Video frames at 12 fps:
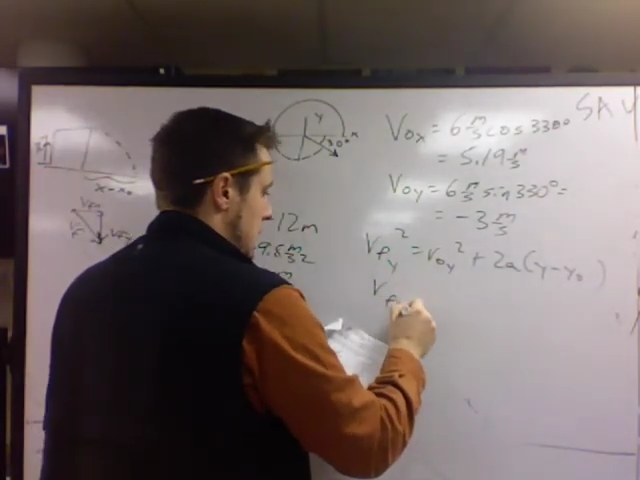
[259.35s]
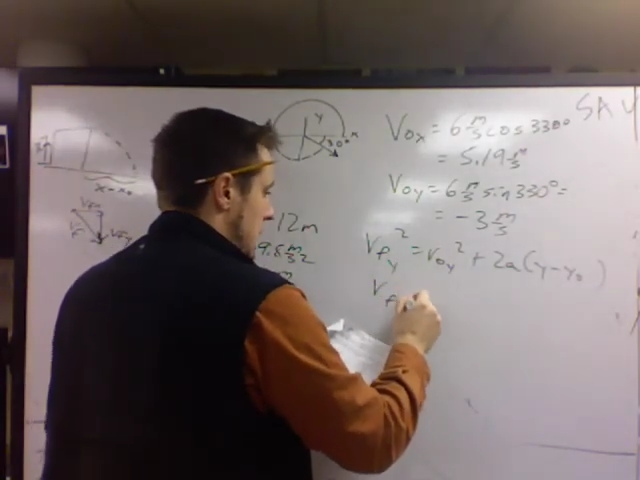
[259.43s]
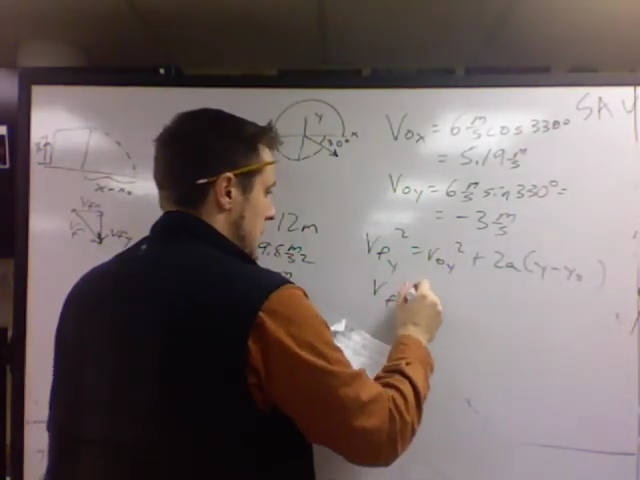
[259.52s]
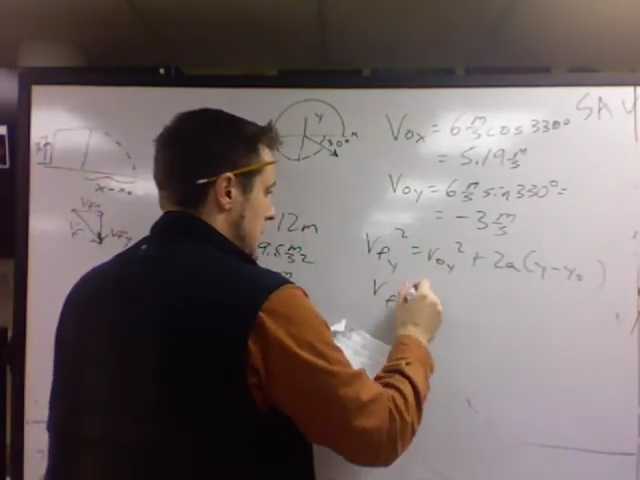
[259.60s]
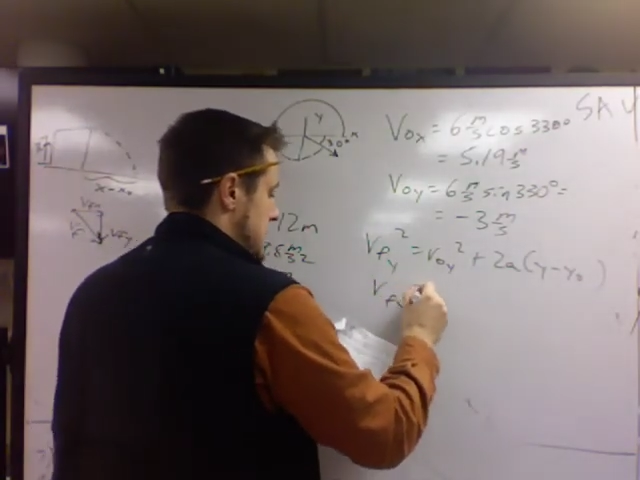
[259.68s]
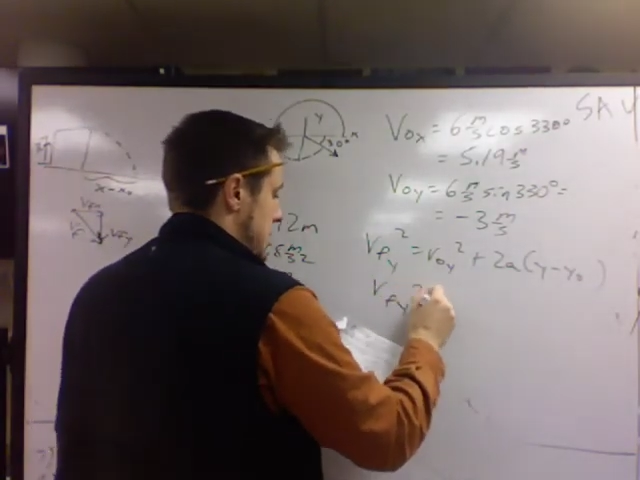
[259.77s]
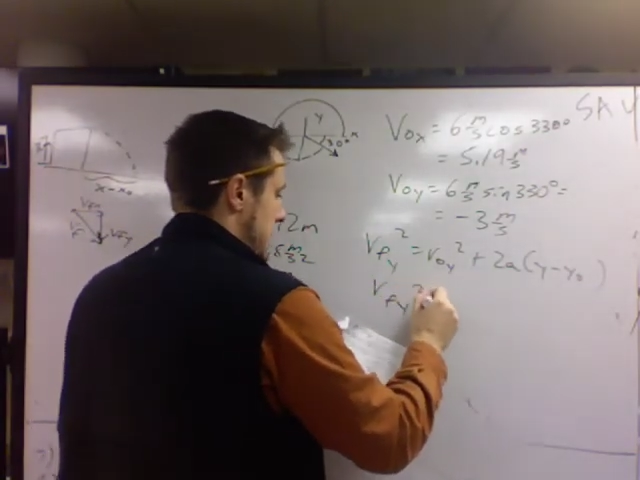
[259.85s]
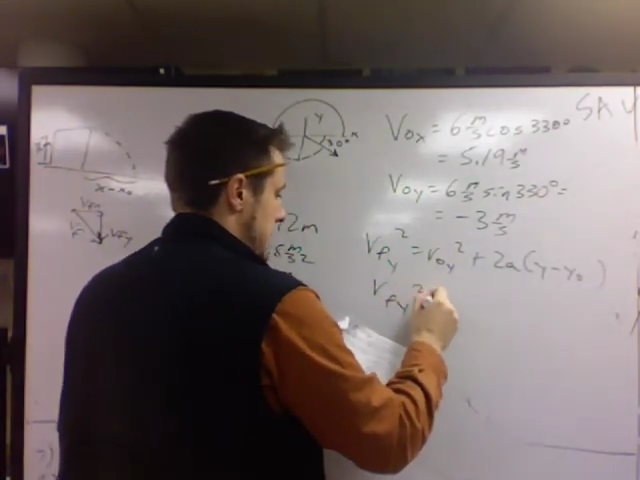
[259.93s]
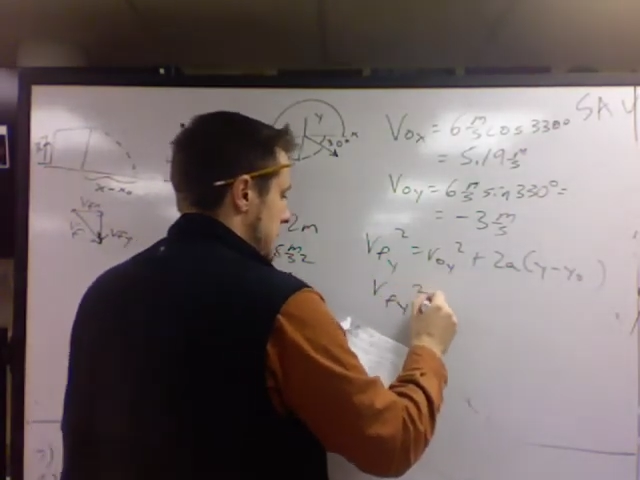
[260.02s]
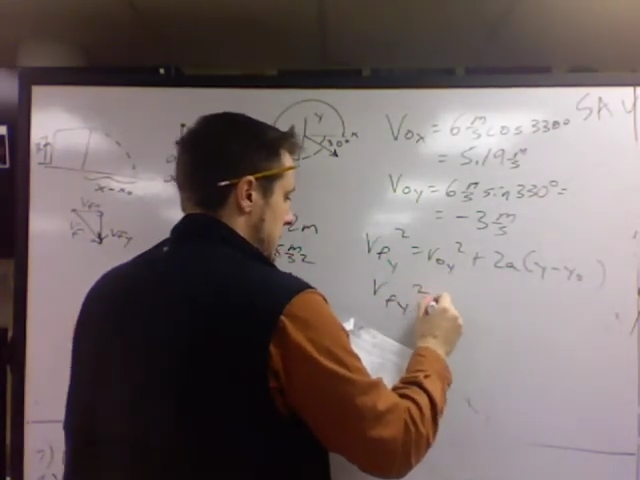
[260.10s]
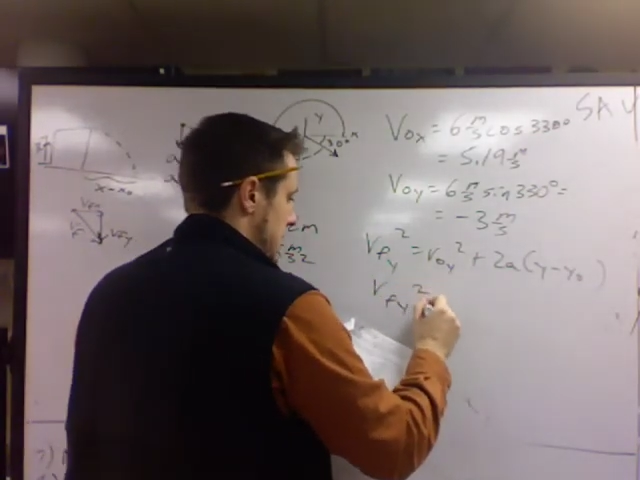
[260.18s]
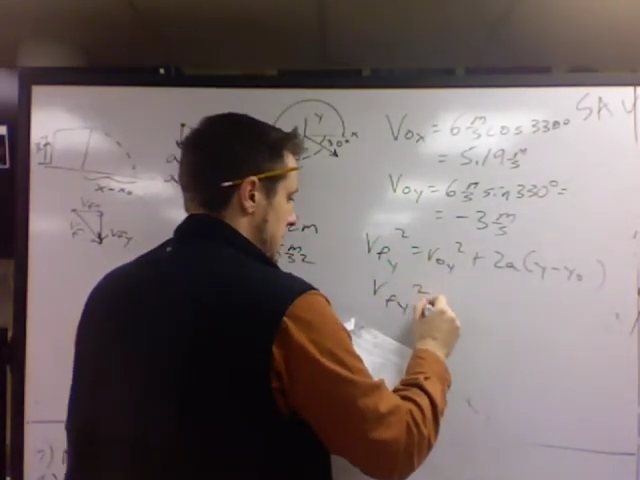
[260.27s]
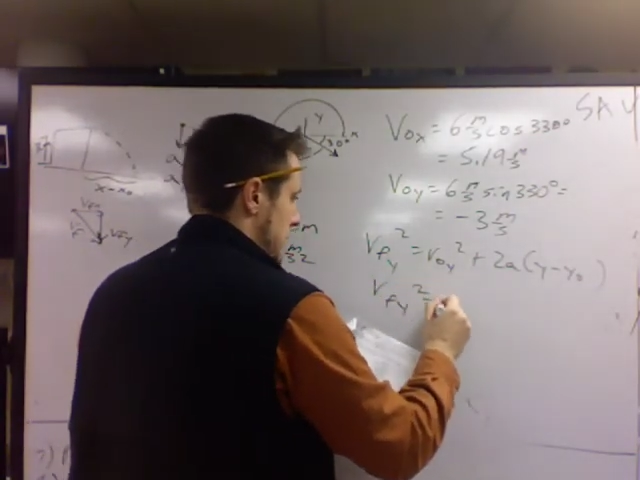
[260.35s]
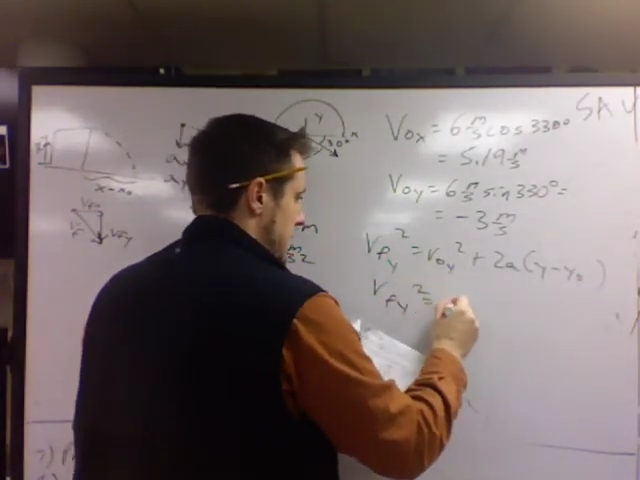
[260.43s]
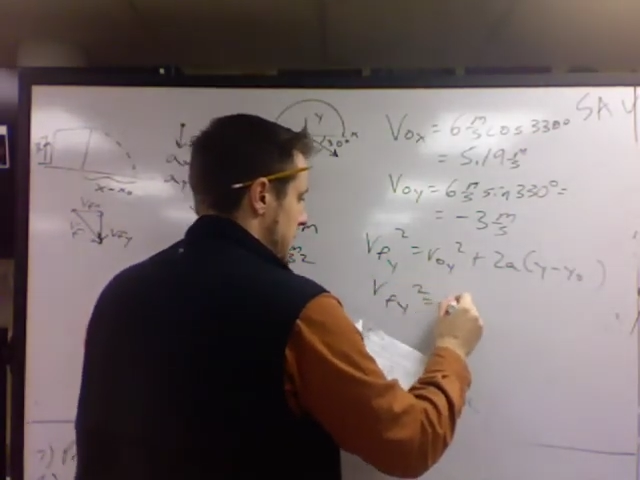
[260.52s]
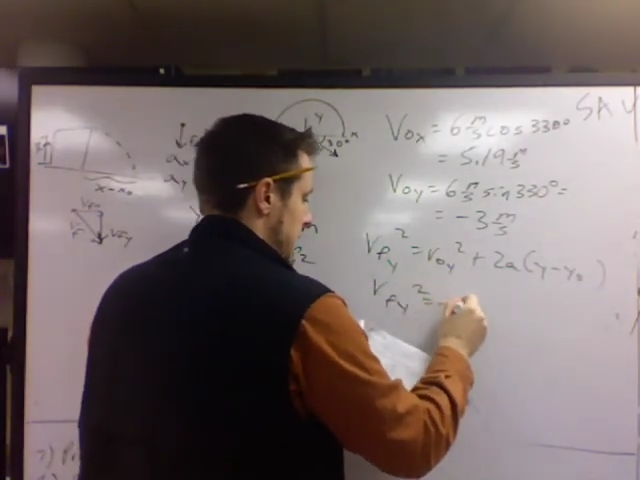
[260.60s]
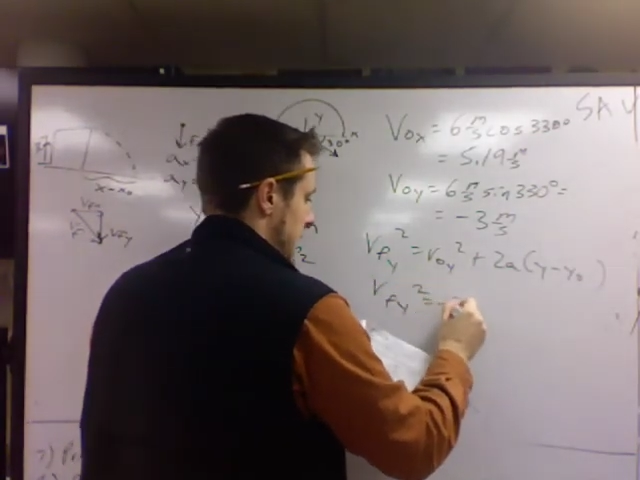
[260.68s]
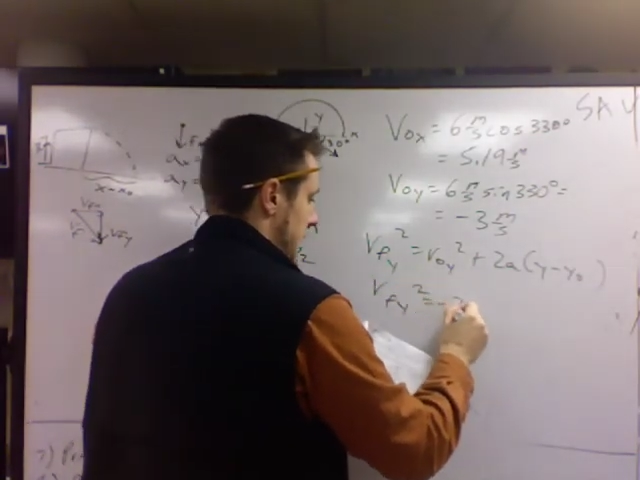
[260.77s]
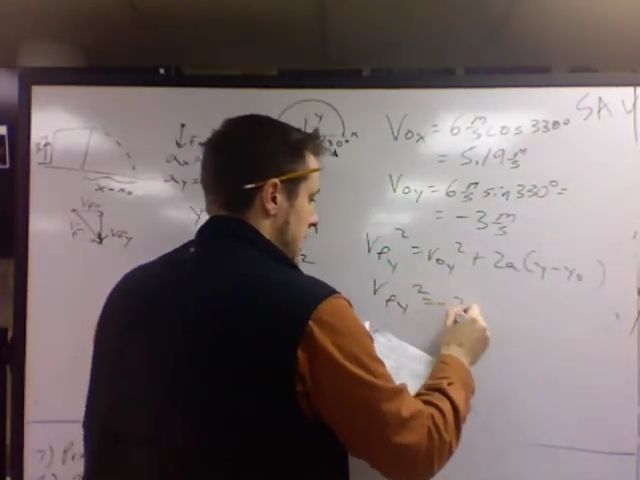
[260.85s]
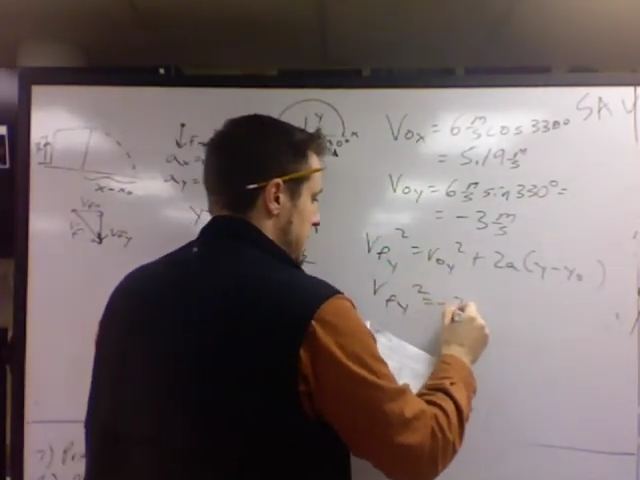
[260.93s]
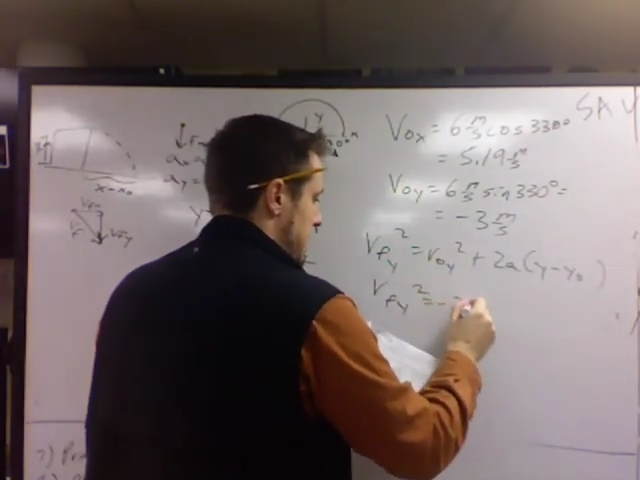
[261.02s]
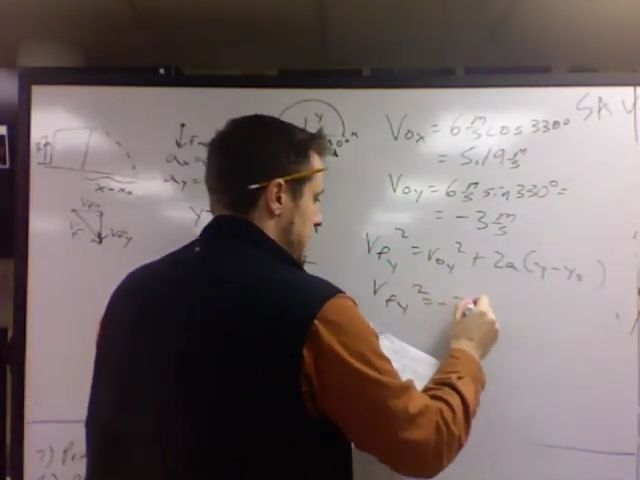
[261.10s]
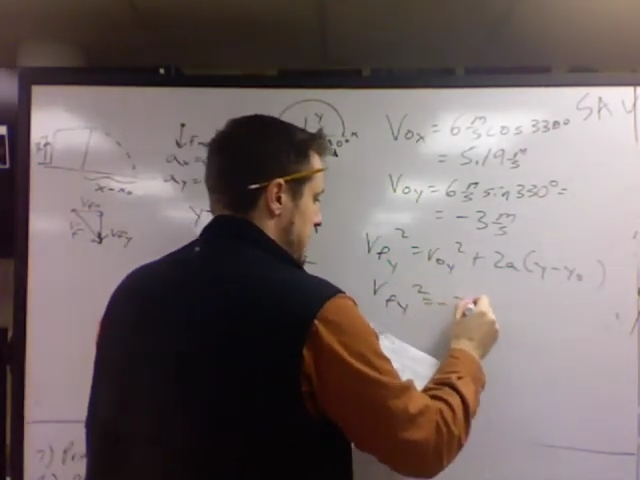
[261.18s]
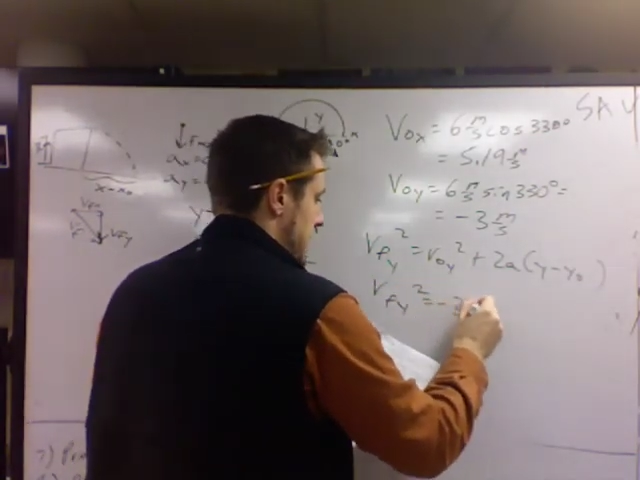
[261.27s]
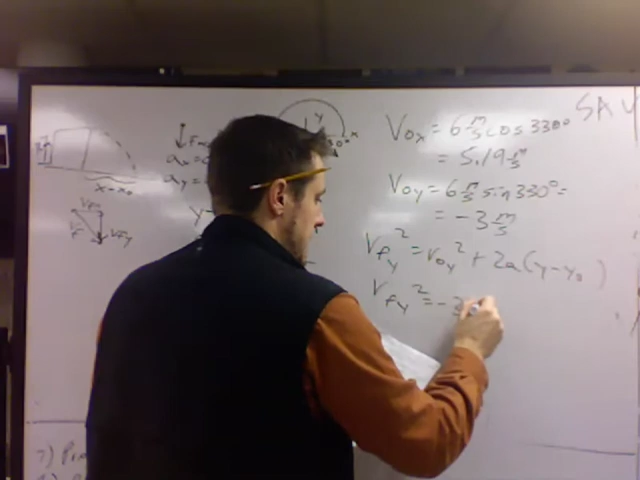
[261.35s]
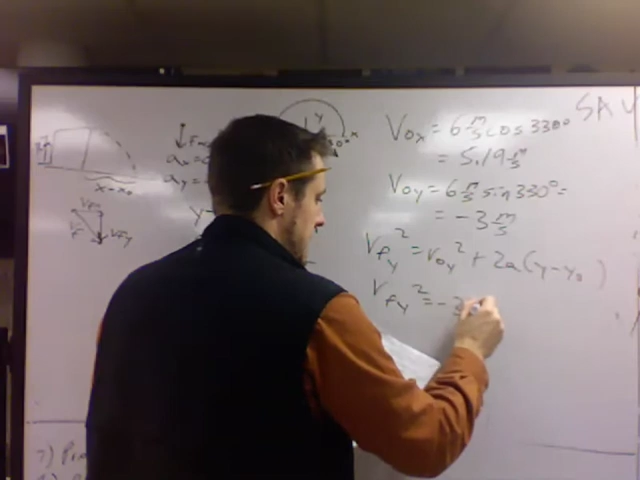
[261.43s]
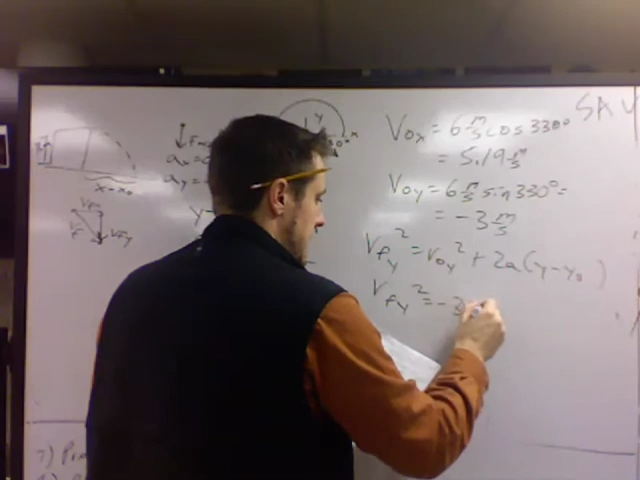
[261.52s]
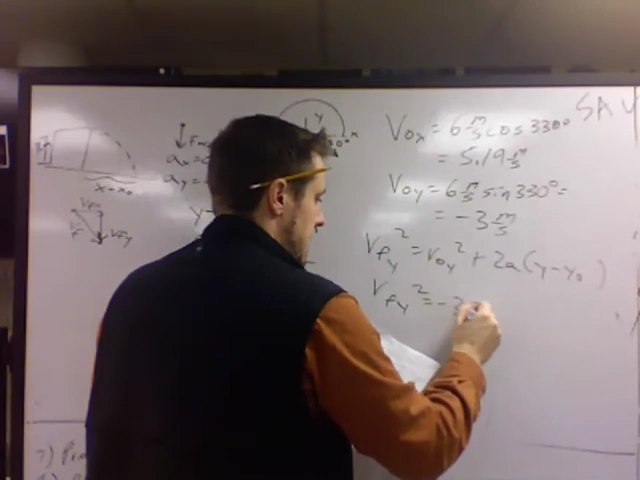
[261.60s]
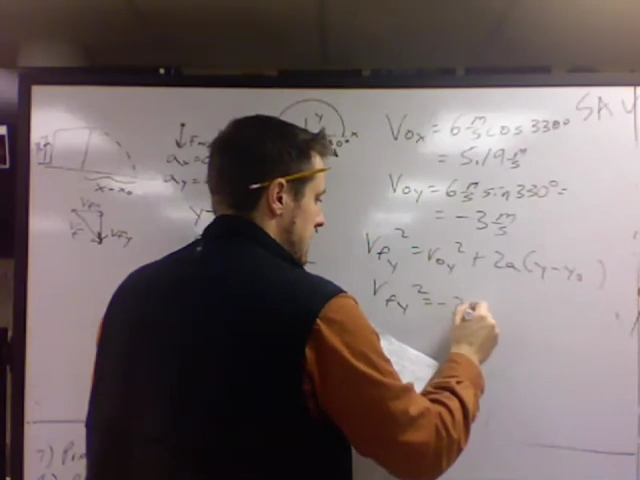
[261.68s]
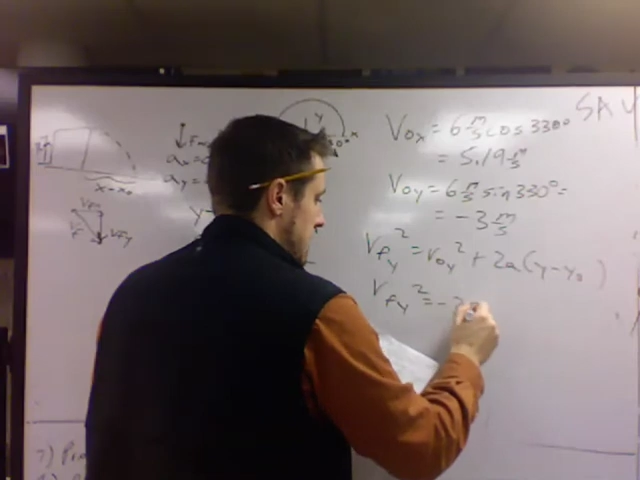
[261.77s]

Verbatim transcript: y squared will equal negative 3